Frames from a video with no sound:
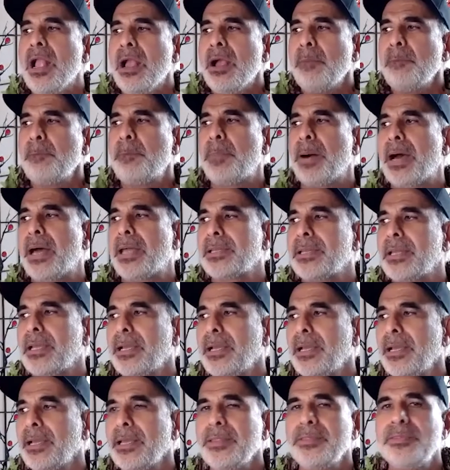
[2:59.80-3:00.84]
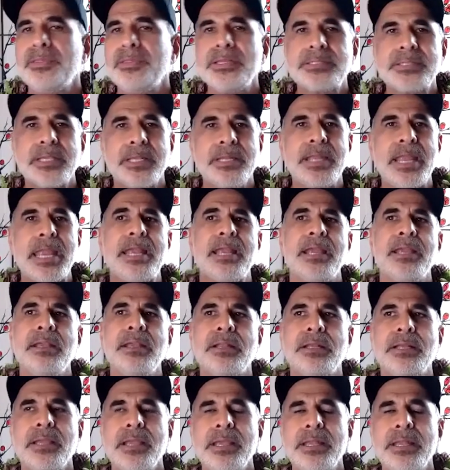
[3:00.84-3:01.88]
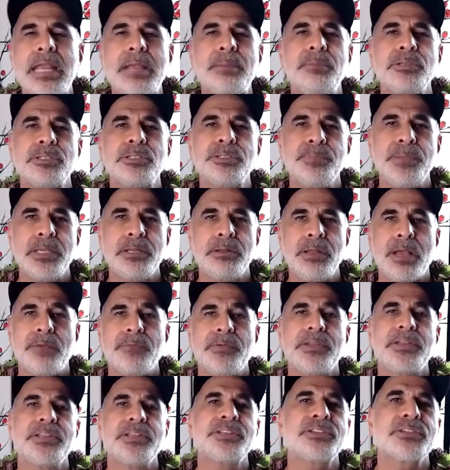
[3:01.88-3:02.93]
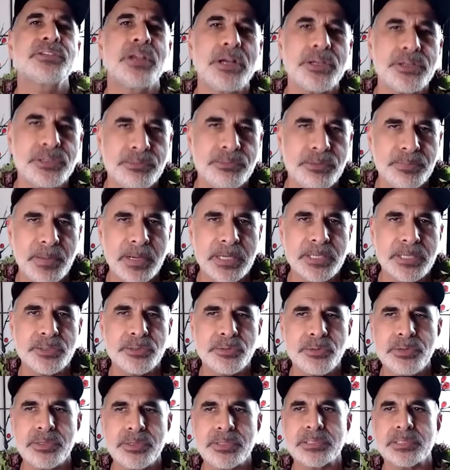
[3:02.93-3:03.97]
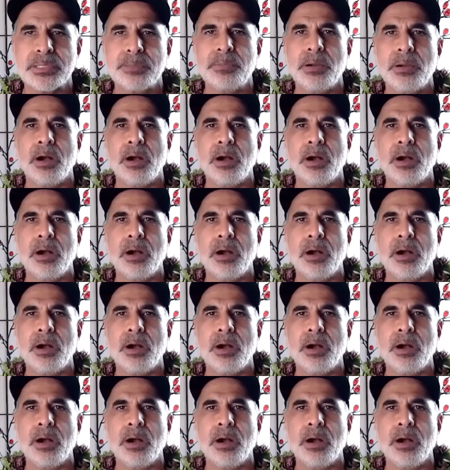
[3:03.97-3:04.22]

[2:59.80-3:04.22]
But this enables me to have a discussion with my students about